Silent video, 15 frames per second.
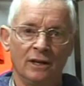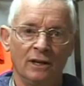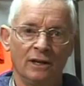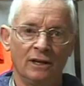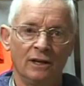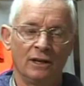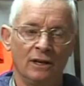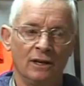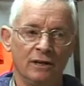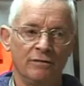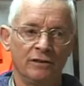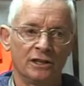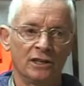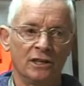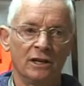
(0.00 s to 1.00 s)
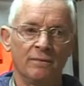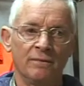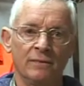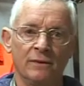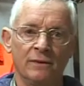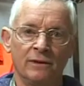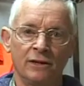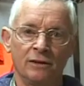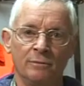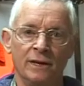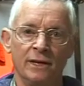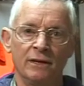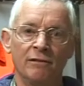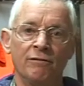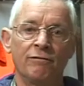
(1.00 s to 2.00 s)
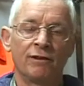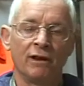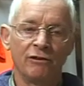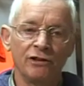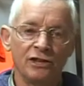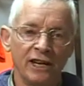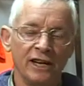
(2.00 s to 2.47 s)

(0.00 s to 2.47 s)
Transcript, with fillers: uh, over time there'd been a flourishing